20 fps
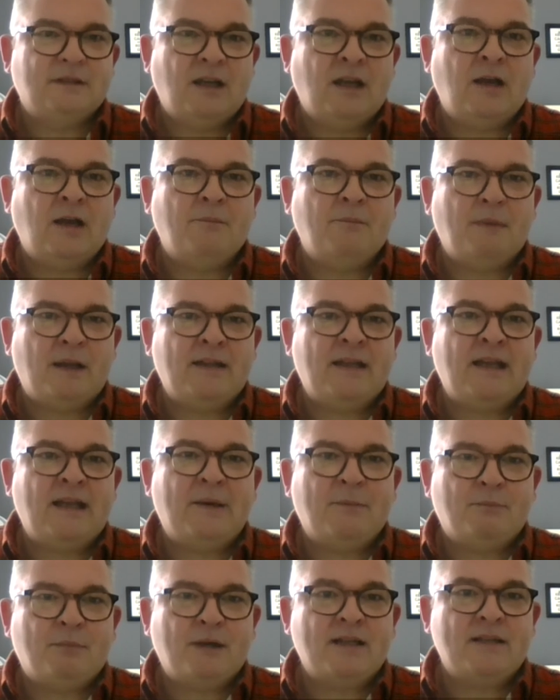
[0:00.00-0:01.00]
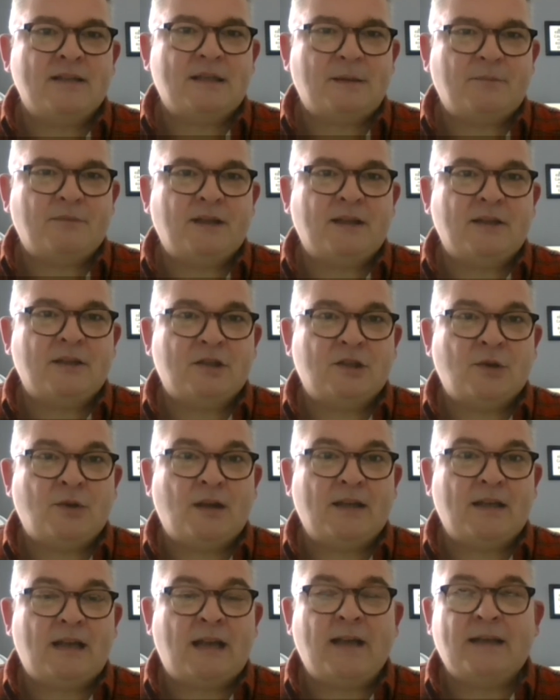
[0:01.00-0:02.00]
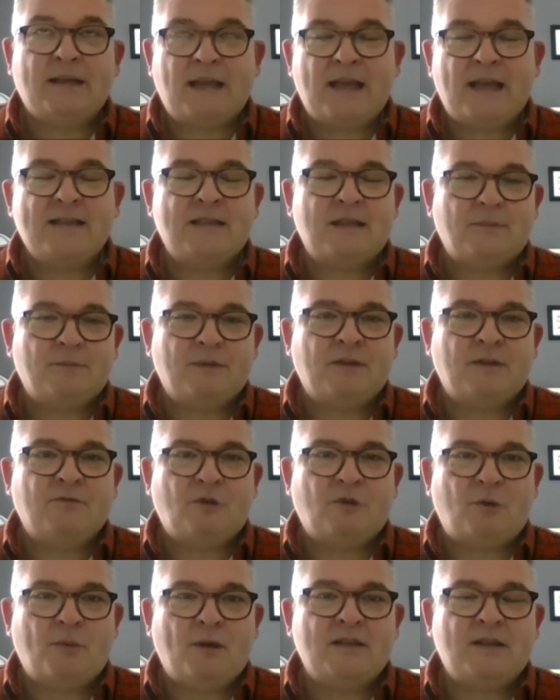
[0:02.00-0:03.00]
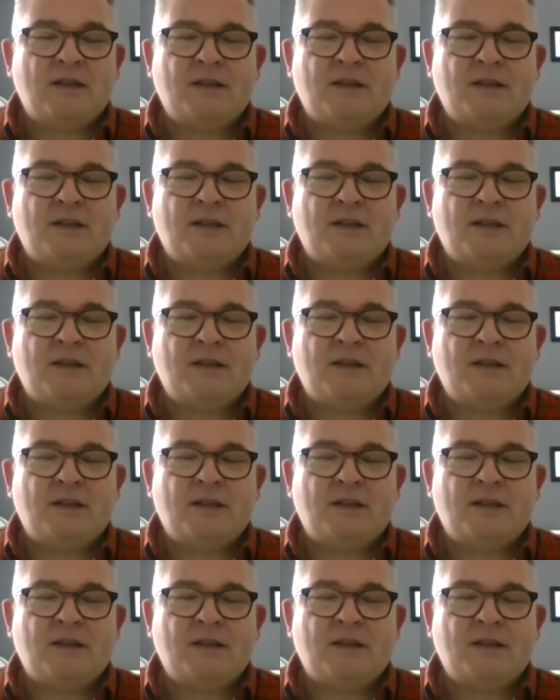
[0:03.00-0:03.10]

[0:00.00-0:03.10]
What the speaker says: And they can bring something to it and get something from it.